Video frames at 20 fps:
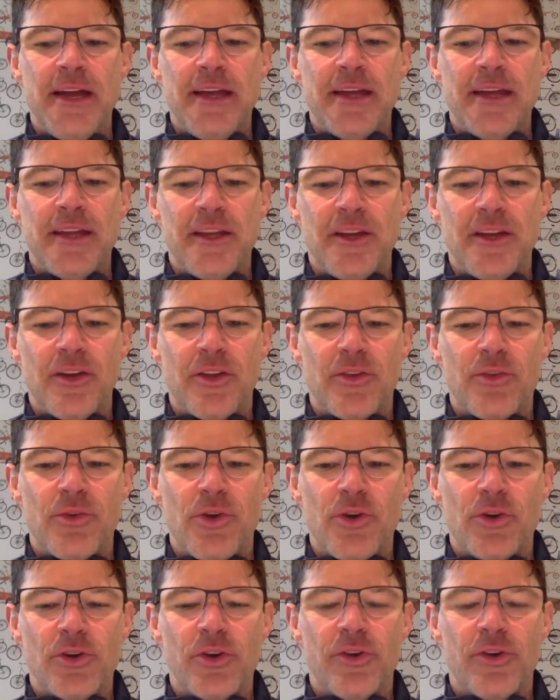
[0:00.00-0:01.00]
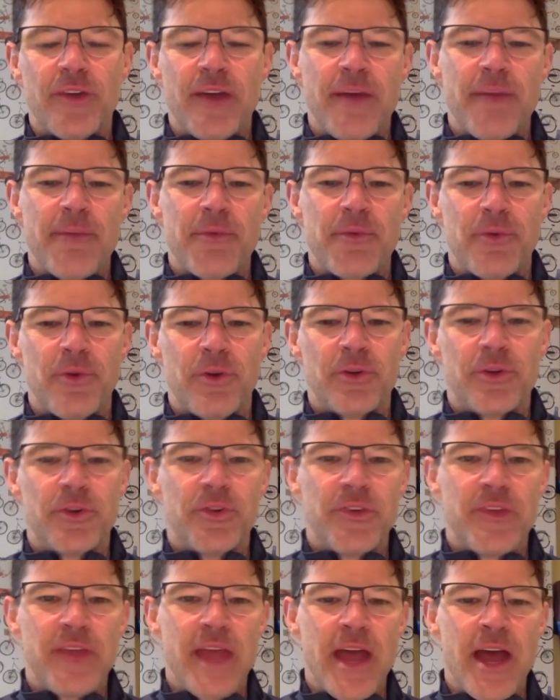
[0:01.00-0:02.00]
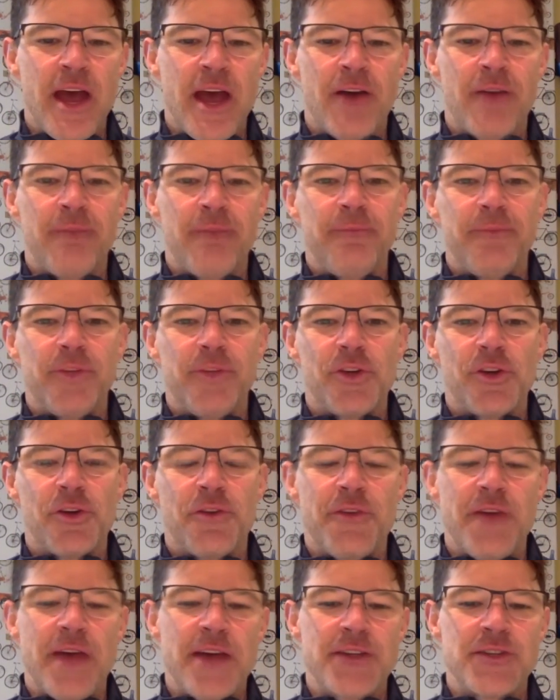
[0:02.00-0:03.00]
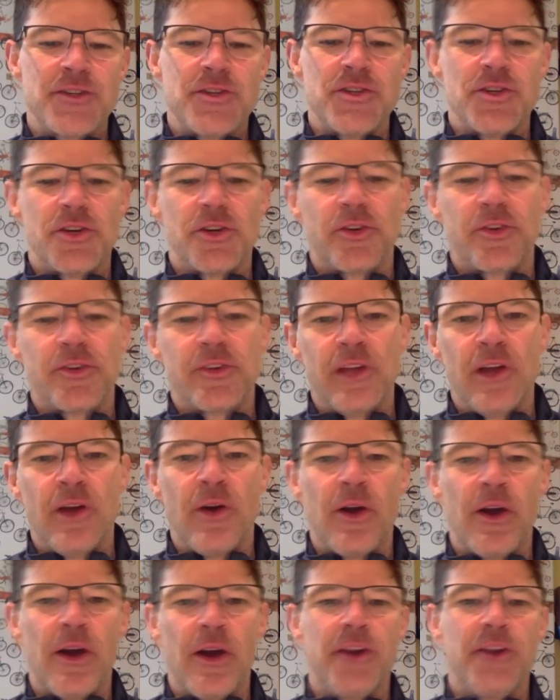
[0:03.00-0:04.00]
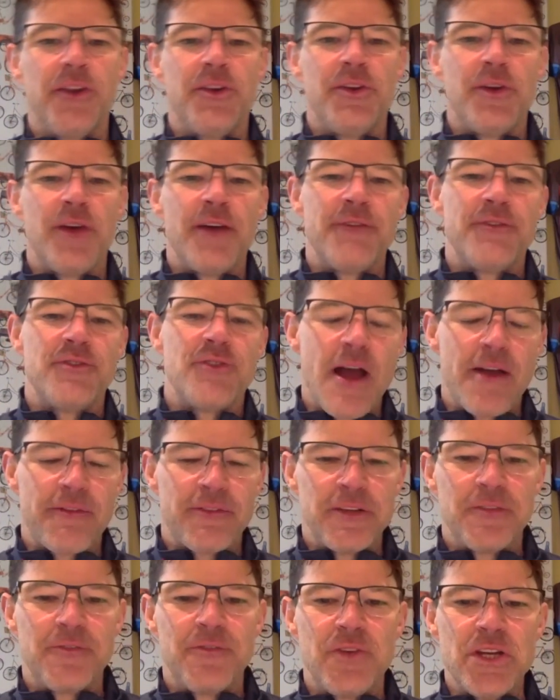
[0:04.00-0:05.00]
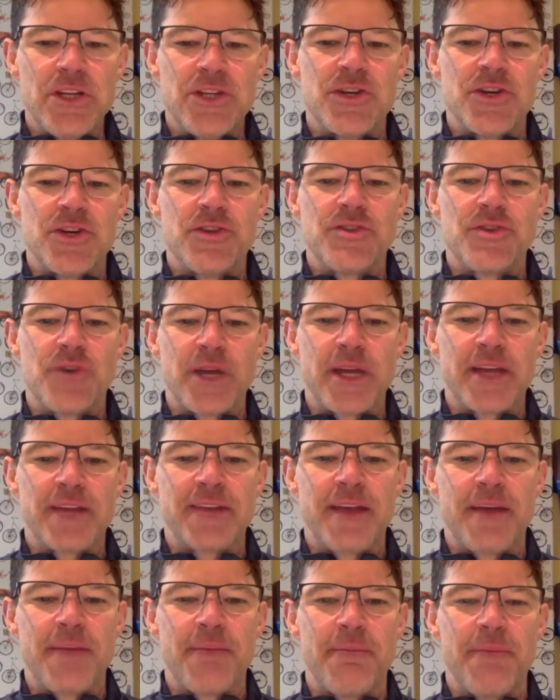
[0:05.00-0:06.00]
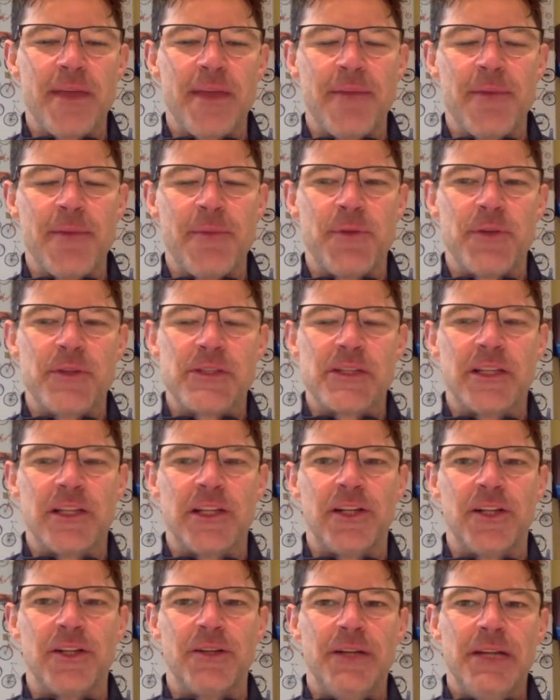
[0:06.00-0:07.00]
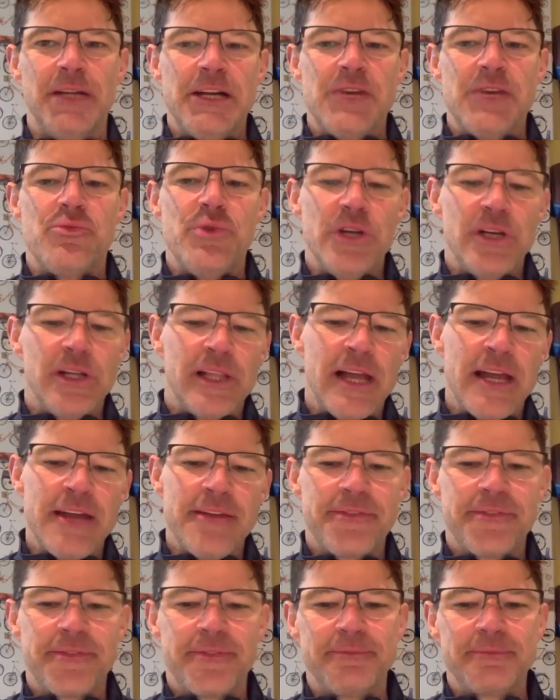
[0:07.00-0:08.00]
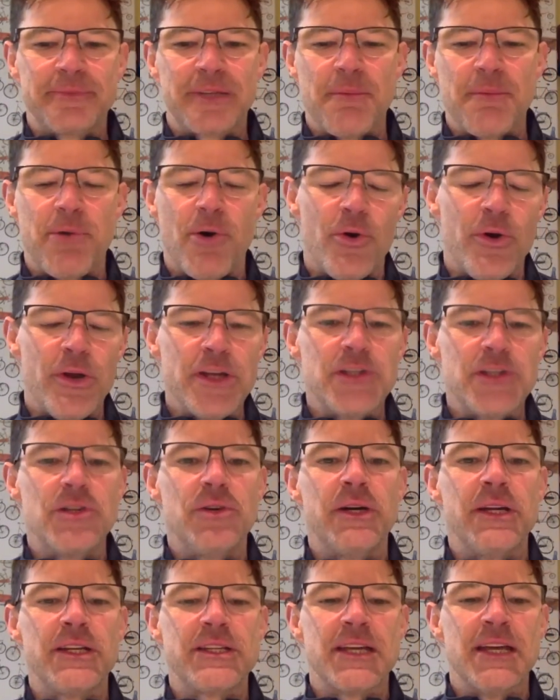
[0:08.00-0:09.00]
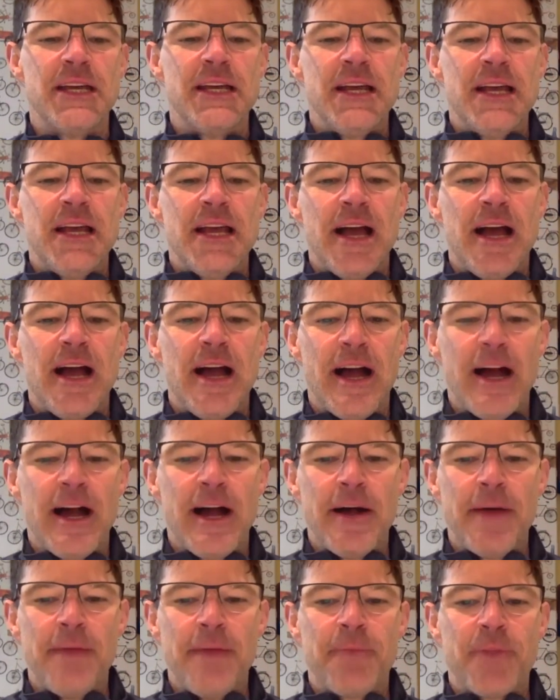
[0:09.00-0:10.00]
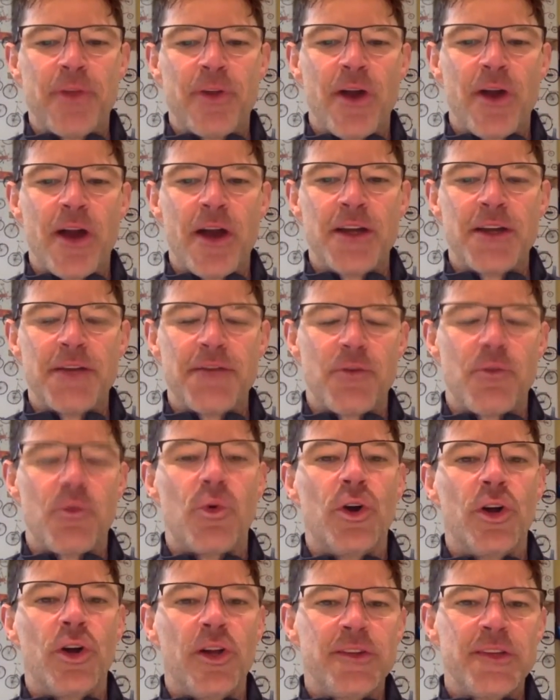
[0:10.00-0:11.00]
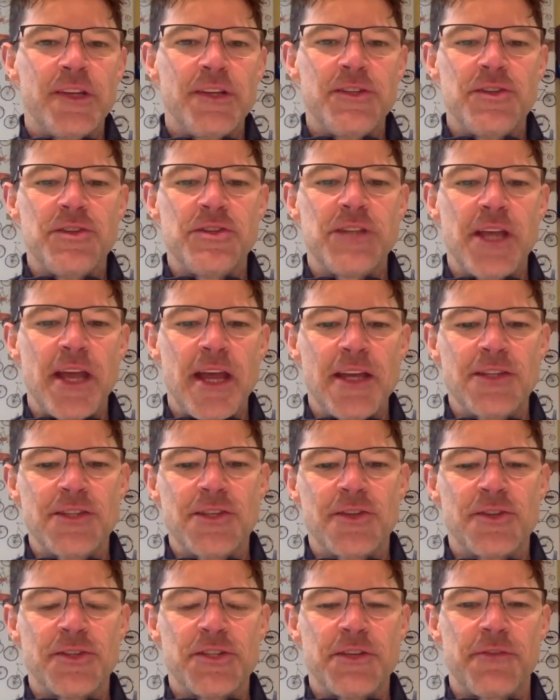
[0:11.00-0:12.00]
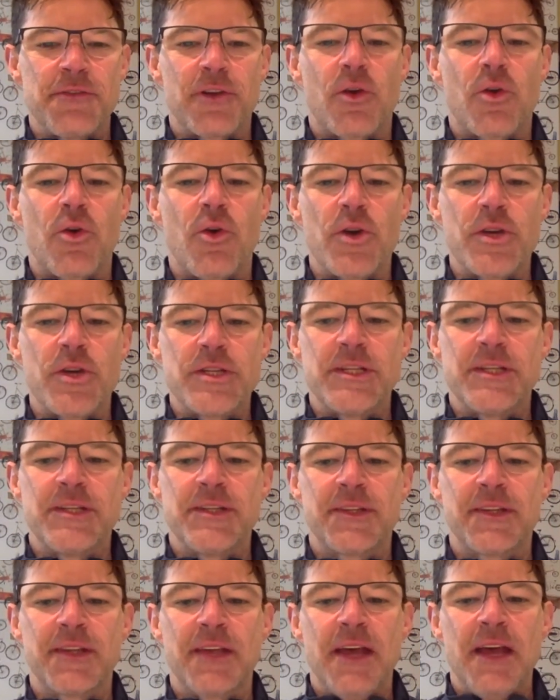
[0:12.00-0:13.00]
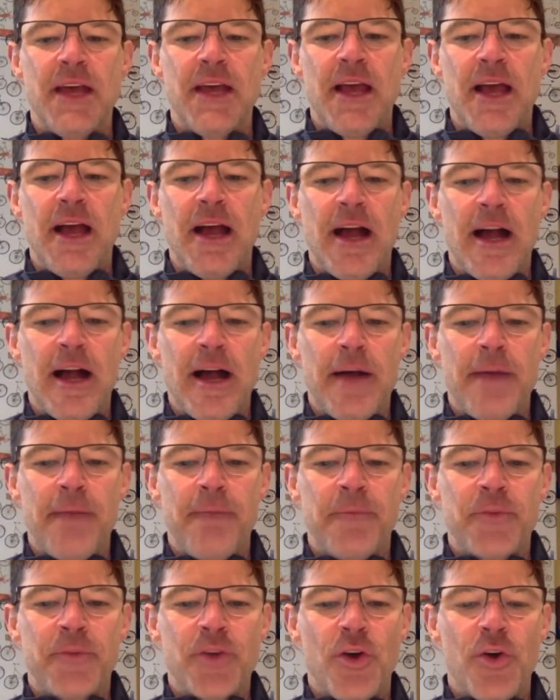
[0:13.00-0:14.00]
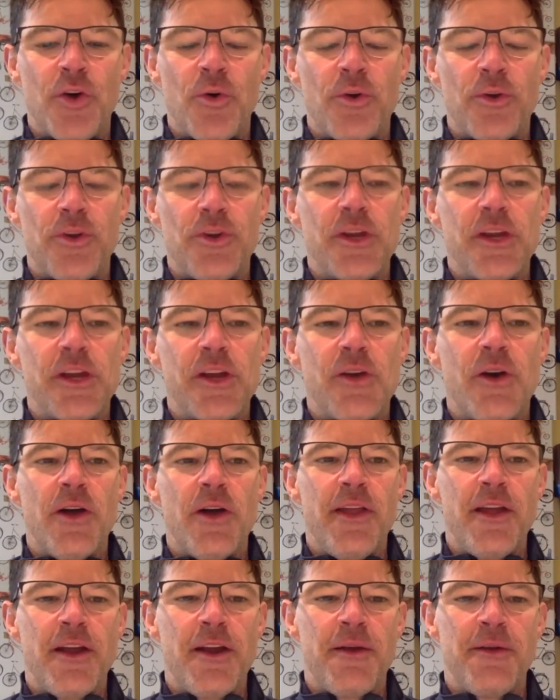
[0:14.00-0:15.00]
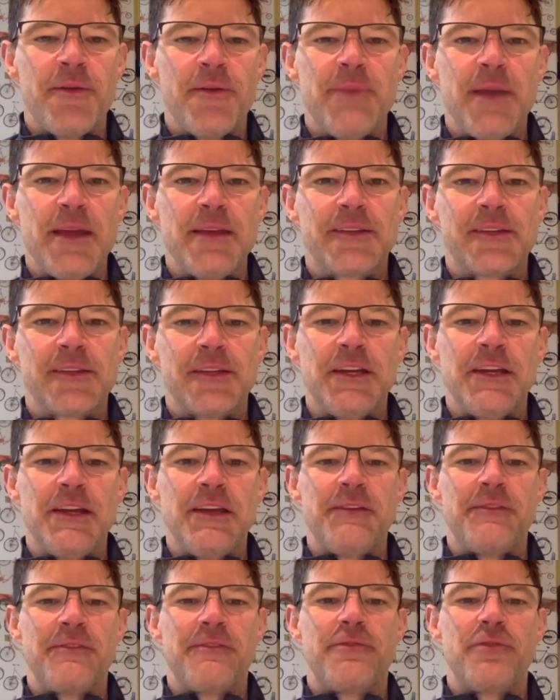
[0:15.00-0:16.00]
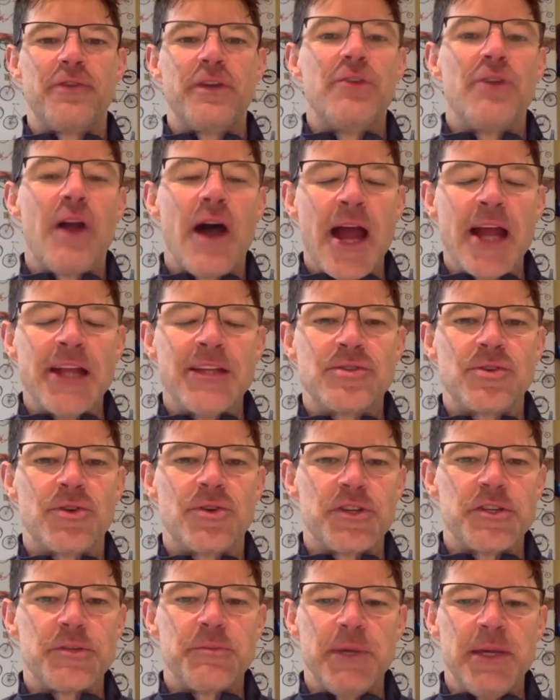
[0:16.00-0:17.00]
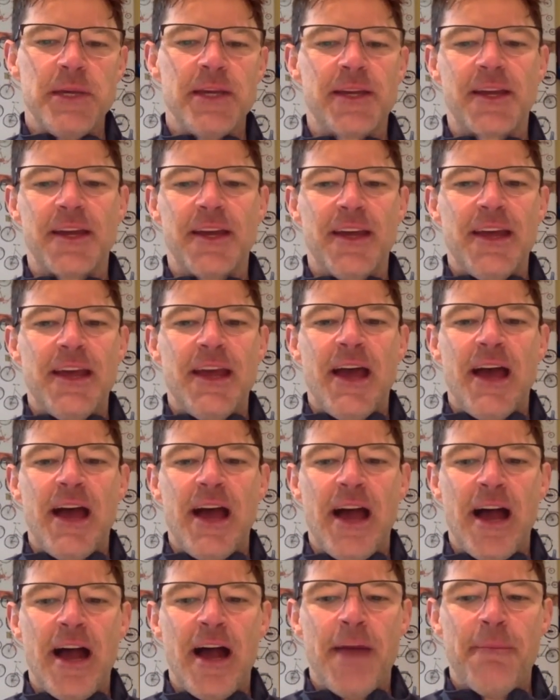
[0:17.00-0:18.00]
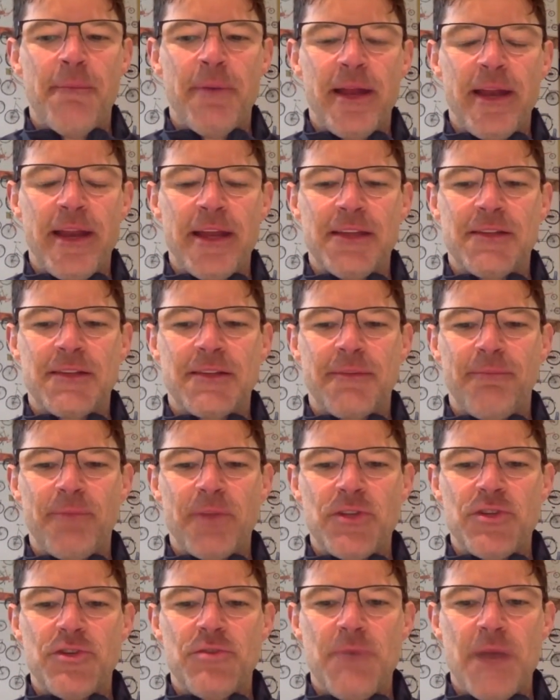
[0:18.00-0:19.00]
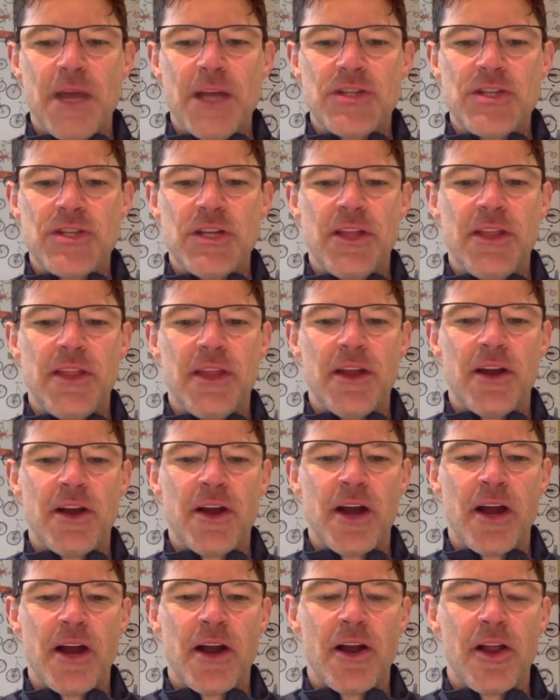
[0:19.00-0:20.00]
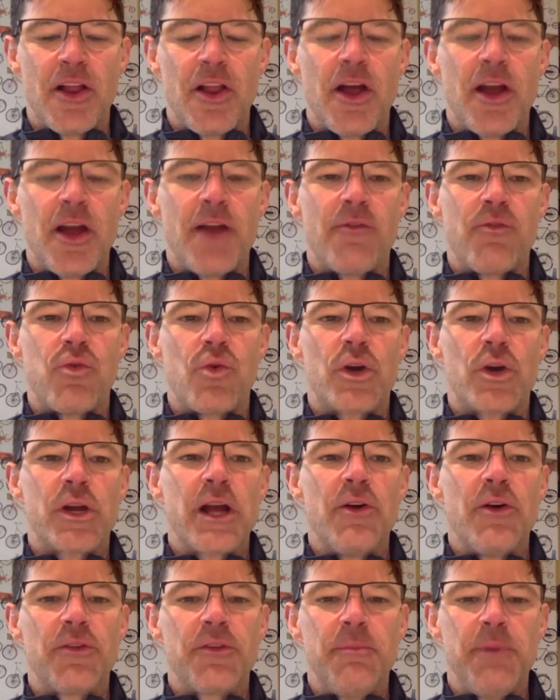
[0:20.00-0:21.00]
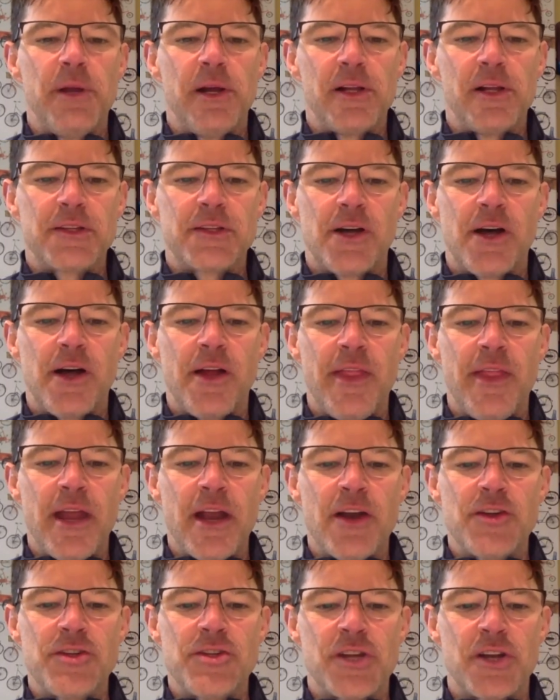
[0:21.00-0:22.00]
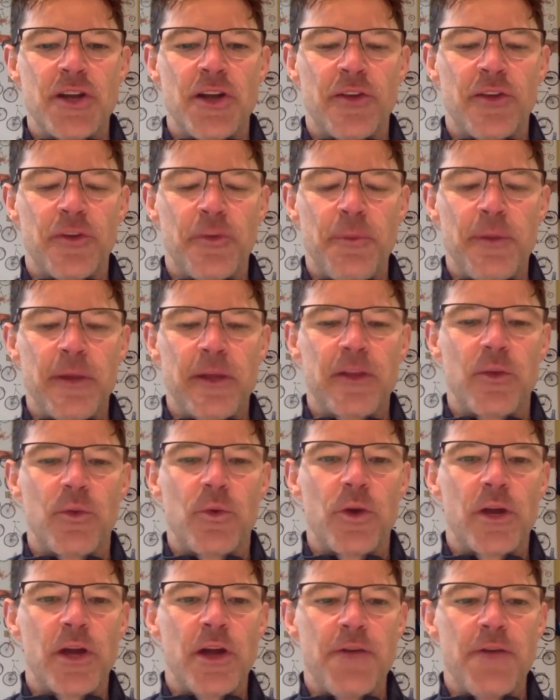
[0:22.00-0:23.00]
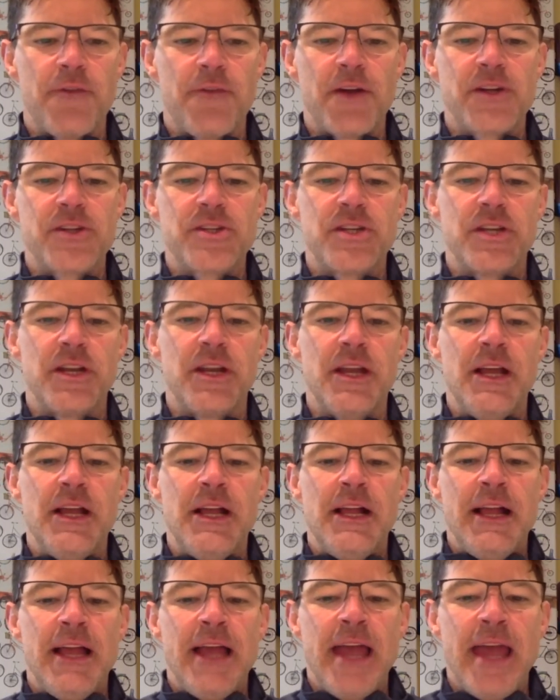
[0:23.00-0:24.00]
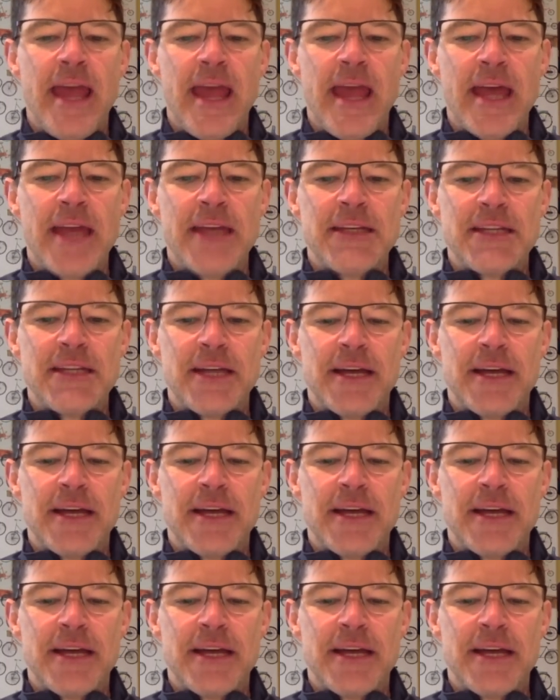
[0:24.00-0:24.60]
the road goes up, the road goes down, you go faster, you go slower. You do have drafting features, so I guess that maybe puts a little real life component to it. There are different worlds, as you say, so there's different courses. So you can go there and basically free ride, so to speak. But as you mentioned, there are a lot of workouts built on there, so you can also pick the workout function. And